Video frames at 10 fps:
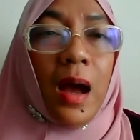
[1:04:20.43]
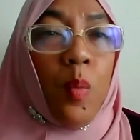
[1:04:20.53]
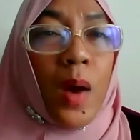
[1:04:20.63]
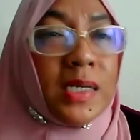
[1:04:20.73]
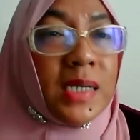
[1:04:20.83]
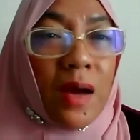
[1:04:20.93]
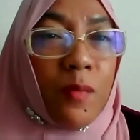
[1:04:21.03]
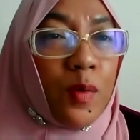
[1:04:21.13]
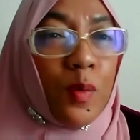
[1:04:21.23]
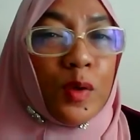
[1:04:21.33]
what the
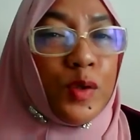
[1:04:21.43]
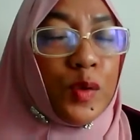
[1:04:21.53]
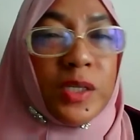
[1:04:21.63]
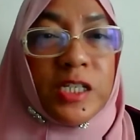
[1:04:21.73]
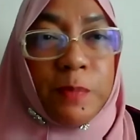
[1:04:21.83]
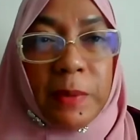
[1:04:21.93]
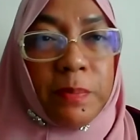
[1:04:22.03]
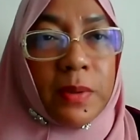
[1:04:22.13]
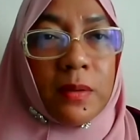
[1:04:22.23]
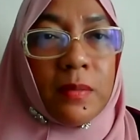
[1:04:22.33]
government want to do with these
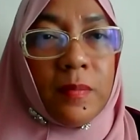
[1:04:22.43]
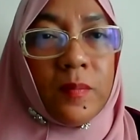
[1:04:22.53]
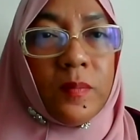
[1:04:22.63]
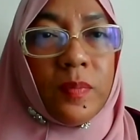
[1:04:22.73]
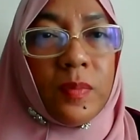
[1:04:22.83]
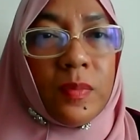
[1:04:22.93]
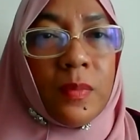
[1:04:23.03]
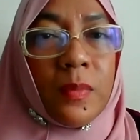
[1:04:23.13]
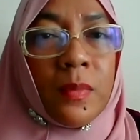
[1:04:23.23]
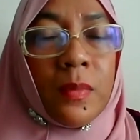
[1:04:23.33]
people?
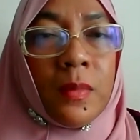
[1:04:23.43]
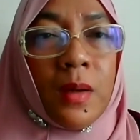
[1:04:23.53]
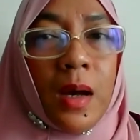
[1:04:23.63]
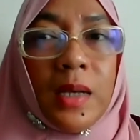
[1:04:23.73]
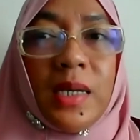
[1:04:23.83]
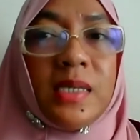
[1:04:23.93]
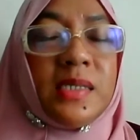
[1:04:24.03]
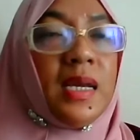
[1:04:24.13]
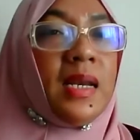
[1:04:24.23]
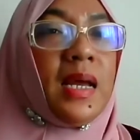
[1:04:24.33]
Are they
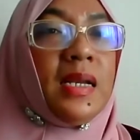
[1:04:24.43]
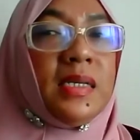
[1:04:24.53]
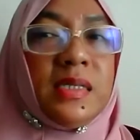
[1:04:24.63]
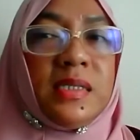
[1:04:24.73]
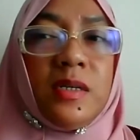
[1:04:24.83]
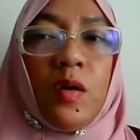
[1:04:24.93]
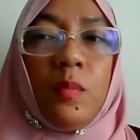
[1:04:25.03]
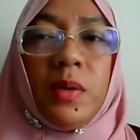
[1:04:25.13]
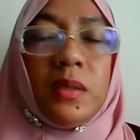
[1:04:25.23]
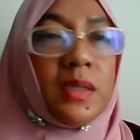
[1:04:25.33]
saying that this is the
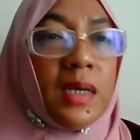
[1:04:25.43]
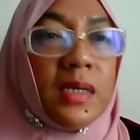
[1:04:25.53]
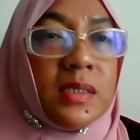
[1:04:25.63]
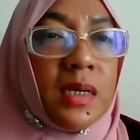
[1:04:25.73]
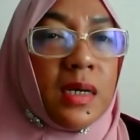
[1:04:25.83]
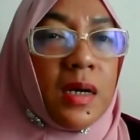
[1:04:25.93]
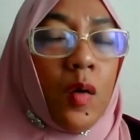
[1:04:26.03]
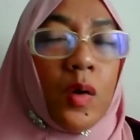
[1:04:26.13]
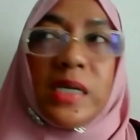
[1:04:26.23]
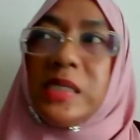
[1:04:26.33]
normal things?
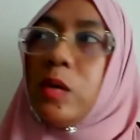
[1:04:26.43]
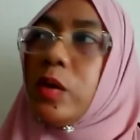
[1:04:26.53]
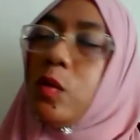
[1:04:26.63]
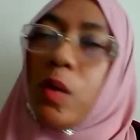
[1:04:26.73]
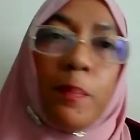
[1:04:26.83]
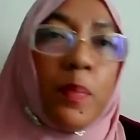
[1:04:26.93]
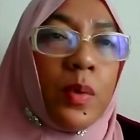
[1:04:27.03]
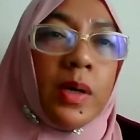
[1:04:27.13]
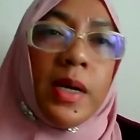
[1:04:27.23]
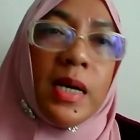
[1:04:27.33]
Or they say, okay, you are
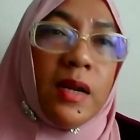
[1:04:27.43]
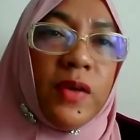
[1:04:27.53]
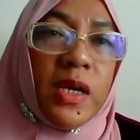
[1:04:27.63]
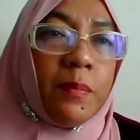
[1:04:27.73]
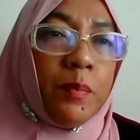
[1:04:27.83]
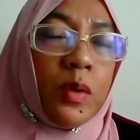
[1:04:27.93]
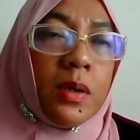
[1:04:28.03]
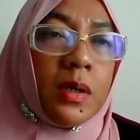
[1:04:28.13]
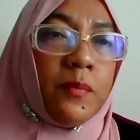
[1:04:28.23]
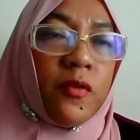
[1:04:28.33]
poor, then living in a
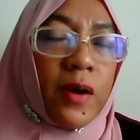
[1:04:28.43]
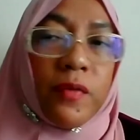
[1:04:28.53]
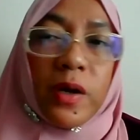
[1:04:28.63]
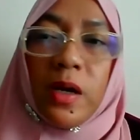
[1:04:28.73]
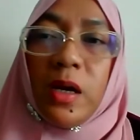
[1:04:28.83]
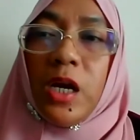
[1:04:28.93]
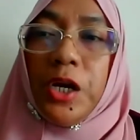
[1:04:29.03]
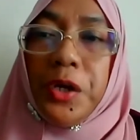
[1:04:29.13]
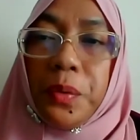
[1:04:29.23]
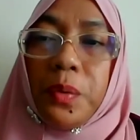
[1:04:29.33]
poor forever.
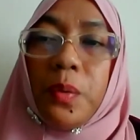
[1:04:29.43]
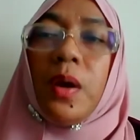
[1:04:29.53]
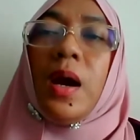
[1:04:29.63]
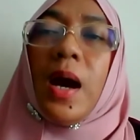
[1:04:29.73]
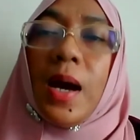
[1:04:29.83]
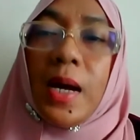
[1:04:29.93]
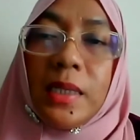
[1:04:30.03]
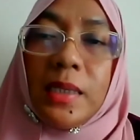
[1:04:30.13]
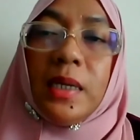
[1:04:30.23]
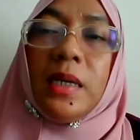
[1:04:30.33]
No, I
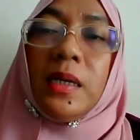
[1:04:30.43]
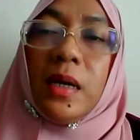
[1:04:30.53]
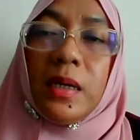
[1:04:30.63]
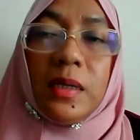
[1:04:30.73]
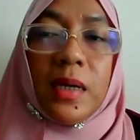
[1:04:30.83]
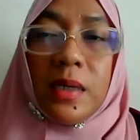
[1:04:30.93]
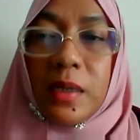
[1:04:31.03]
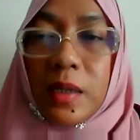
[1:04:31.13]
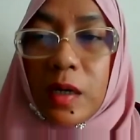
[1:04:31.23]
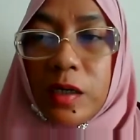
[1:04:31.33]
think the,
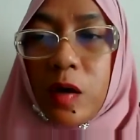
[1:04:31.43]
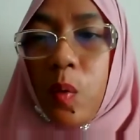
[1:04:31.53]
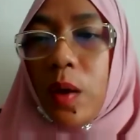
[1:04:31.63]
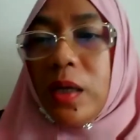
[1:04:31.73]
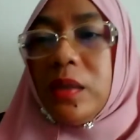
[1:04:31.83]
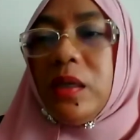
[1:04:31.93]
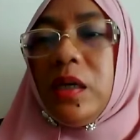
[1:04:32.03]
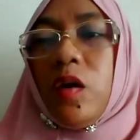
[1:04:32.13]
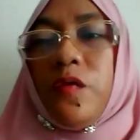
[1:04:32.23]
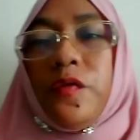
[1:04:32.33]
the, the
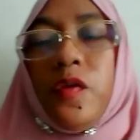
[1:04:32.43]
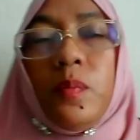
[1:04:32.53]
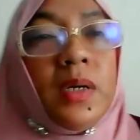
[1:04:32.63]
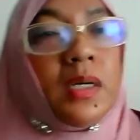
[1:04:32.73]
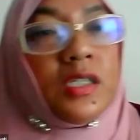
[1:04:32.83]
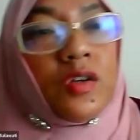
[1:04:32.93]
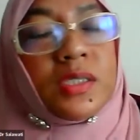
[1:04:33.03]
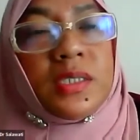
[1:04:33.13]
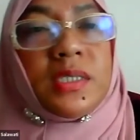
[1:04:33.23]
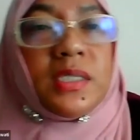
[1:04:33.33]
quality of human
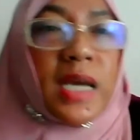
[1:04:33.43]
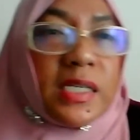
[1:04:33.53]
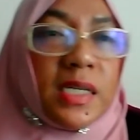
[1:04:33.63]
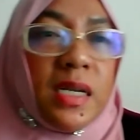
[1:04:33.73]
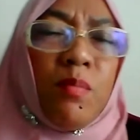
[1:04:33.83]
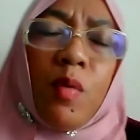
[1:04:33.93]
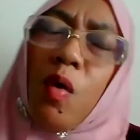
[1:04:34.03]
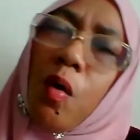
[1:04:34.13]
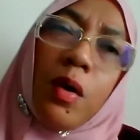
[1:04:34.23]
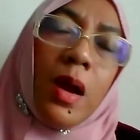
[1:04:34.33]
resources is actually
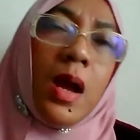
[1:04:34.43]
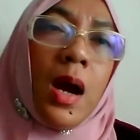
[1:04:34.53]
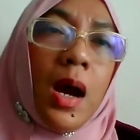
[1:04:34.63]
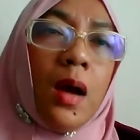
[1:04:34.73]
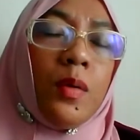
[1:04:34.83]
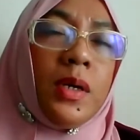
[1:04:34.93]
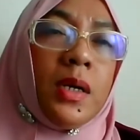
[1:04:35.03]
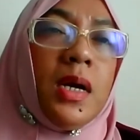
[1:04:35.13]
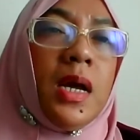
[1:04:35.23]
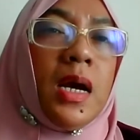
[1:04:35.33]
more on how
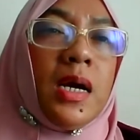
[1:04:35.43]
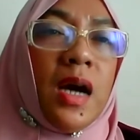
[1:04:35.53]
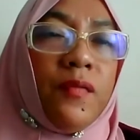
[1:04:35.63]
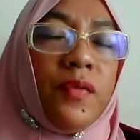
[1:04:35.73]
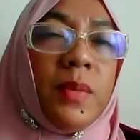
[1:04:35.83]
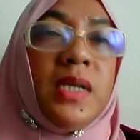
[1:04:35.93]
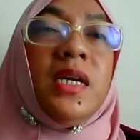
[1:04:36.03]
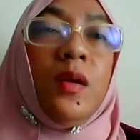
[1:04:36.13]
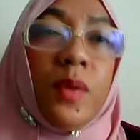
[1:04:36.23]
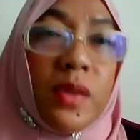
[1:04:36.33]
the government
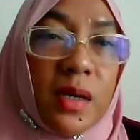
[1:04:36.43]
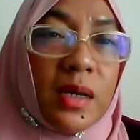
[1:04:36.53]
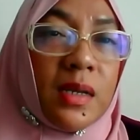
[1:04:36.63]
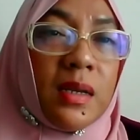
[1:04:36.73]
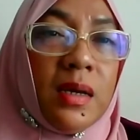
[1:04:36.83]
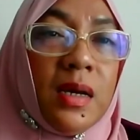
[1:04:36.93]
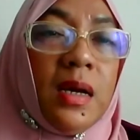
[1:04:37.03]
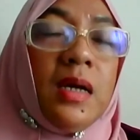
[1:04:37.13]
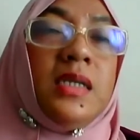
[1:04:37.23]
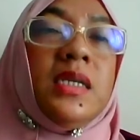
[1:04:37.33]
deal with it.
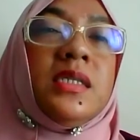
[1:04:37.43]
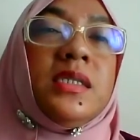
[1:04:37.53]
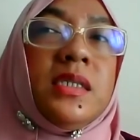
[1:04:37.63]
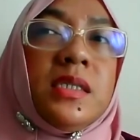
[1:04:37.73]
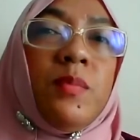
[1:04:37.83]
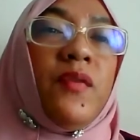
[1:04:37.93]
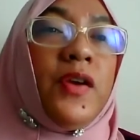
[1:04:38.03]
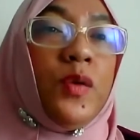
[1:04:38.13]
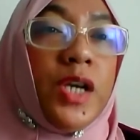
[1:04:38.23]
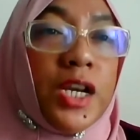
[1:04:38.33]
The system of
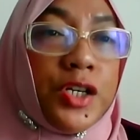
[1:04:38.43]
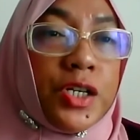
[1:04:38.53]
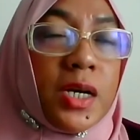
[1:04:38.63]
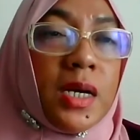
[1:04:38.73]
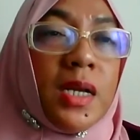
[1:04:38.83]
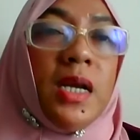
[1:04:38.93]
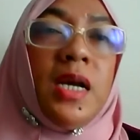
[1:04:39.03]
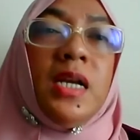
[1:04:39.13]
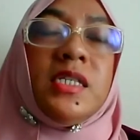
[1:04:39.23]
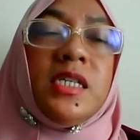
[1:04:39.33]
education,
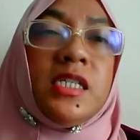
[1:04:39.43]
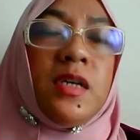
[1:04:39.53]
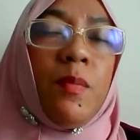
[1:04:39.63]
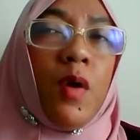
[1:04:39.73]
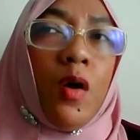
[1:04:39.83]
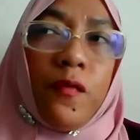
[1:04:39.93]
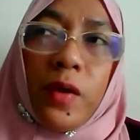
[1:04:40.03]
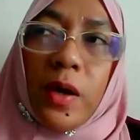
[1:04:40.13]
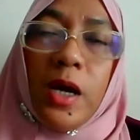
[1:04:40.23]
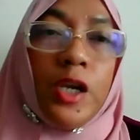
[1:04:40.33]
the system of
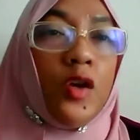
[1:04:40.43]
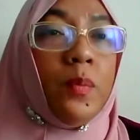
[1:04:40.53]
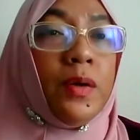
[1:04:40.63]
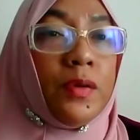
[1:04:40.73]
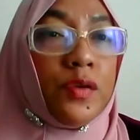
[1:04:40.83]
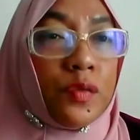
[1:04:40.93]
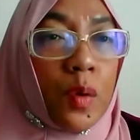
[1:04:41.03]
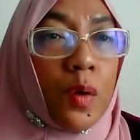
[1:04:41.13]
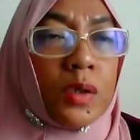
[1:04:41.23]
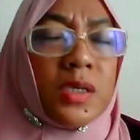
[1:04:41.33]
uh, human
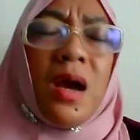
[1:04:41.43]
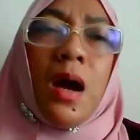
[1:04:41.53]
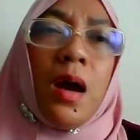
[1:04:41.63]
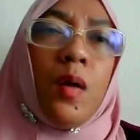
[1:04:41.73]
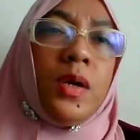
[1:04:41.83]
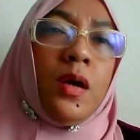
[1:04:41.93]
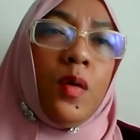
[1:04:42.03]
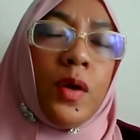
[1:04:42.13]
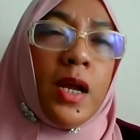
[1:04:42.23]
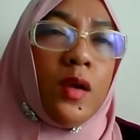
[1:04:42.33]
resource, how the
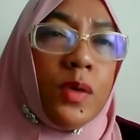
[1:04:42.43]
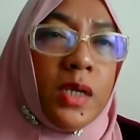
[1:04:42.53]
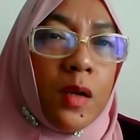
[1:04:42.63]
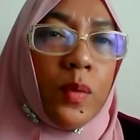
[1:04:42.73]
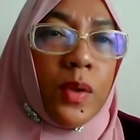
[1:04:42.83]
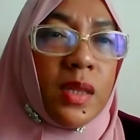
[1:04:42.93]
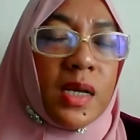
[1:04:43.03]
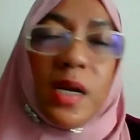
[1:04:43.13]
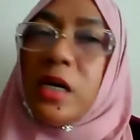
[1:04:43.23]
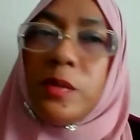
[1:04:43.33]
law that you deal with
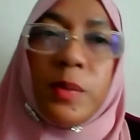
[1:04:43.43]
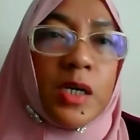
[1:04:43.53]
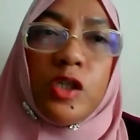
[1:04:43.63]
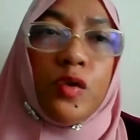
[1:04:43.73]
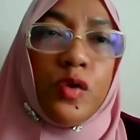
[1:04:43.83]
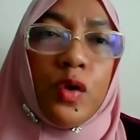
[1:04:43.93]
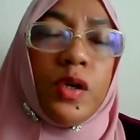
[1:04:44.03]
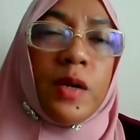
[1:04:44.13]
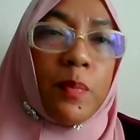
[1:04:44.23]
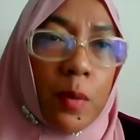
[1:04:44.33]
it, because you
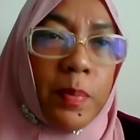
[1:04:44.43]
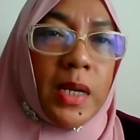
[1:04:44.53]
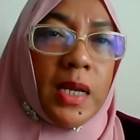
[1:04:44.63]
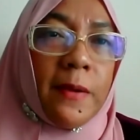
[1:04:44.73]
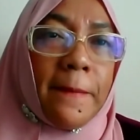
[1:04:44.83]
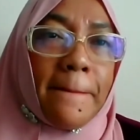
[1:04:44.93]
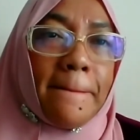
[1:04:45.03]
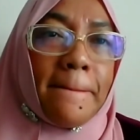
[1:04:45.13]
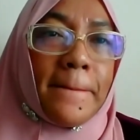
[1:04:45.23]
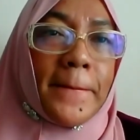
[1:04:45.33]
don't do it properly.
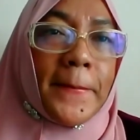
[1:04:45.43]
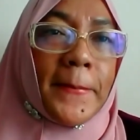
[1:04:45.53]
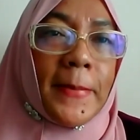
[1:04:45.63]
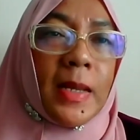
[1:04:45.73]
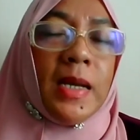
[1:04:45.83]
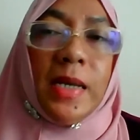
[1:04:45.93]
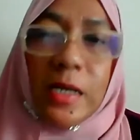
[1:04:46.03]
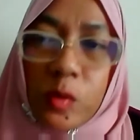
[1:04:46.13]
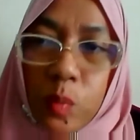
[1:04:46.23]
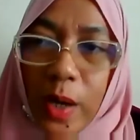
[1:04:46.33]

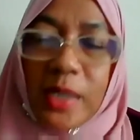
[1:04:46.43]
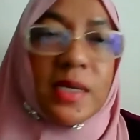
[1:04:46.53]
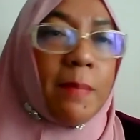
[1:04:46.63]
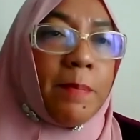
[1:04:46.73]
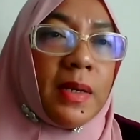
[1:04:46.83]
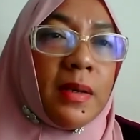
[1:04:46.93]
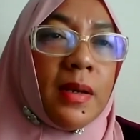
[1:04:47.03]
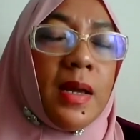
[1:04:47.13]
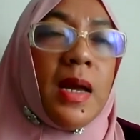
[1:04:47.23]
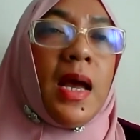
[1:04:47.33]
That's why it's happened.
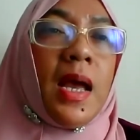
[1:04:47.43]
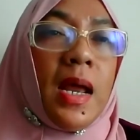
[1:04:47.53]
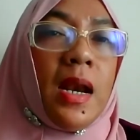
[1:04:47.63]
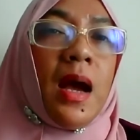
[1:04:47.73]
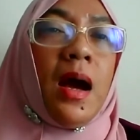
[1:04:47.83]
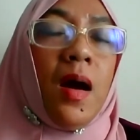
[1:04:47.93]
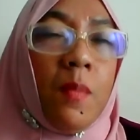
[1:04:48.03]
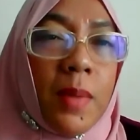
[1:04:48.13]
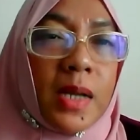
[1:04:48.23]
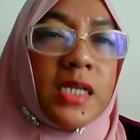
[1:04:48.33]
And
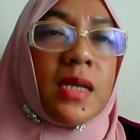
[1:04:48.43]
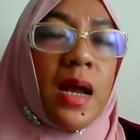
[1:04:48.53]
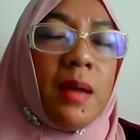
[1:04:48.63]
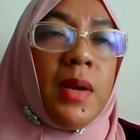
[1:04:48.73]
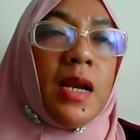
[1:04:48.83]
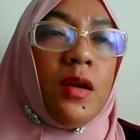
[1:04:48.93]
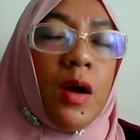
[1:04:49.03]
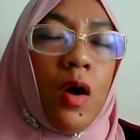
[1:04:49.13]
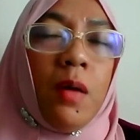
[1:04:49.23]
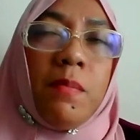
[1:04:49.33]
how much time that,
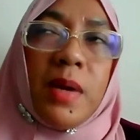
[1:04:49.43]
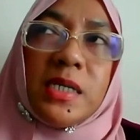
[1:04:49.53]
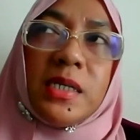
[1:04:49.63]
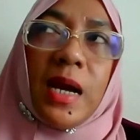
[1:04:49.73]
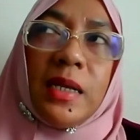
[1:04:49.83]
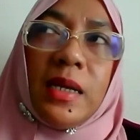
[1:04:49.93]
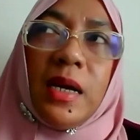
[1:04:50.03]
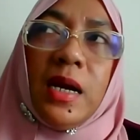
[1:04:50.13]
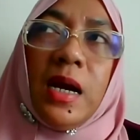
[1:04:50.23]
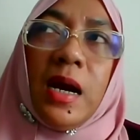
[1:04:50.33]
you, how much I
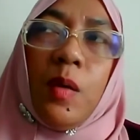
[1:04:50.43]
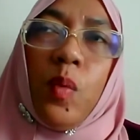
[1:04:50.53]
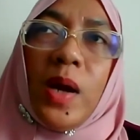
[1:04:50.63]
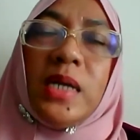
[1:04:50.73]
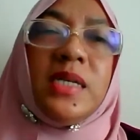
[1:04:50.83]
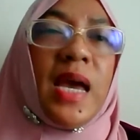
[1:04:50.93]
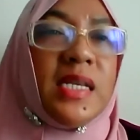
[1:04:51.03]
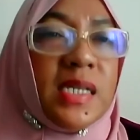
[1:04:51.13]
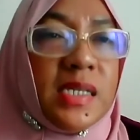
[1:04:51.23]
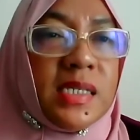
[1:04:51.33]
think, what the
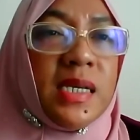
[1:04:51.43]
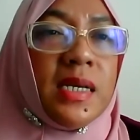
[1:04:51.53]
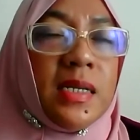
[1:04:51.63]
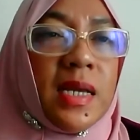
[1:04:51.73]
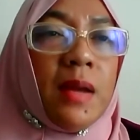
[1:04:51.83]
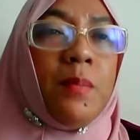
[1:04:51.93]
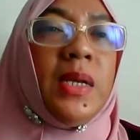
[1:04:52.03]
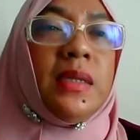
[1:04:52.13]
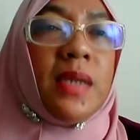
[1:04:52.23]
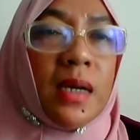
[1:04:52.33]
agency that
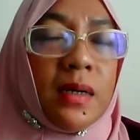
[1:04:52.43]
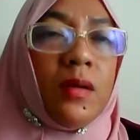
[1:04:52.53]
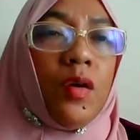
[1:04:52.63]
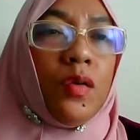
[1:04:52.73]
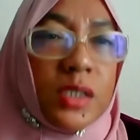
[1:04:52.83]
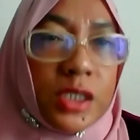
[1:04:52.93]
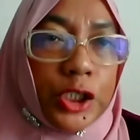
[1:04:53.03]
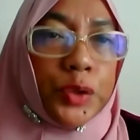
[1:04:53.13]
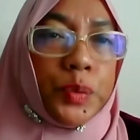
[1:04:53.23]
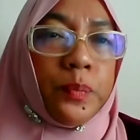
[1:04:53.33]
being tackle all this
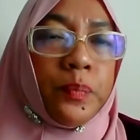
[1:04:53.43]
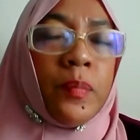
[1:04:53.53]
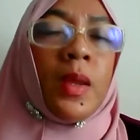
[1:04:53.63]
issue,